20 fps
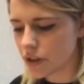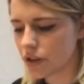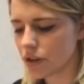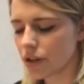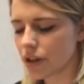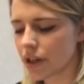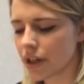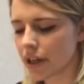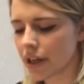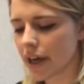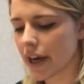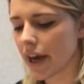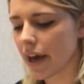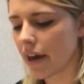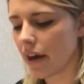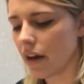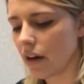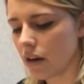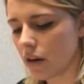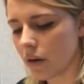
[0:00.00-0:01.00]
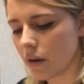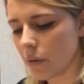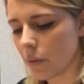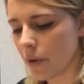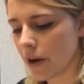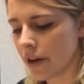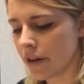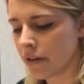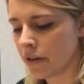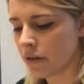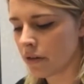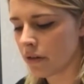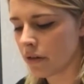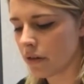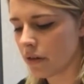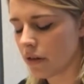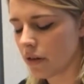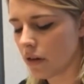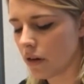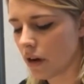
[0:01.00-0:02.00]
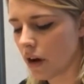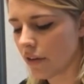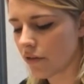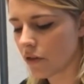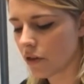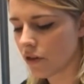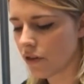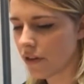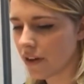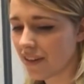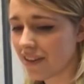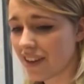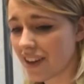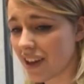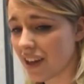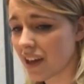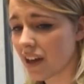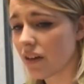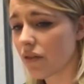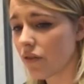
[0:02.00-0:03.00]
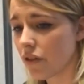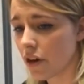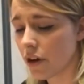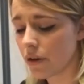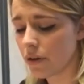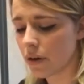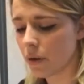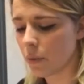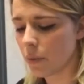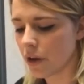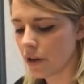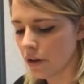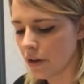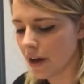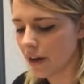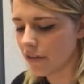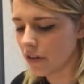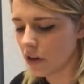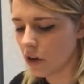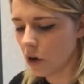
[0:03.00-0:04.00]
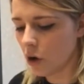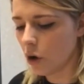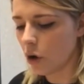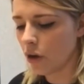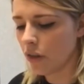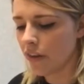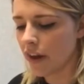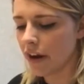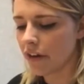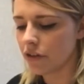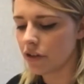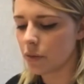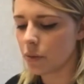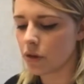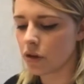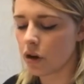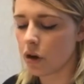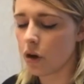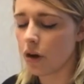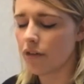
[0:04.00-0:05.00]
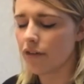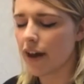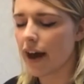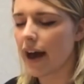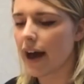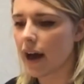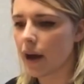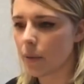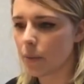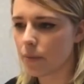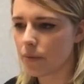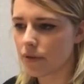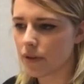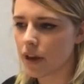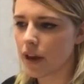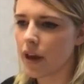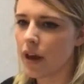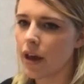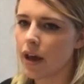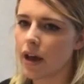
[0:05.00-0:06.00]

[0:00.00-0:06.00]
you can get, when I've got a 16 gig phone, and when you have a lot on there and you want a lot of apps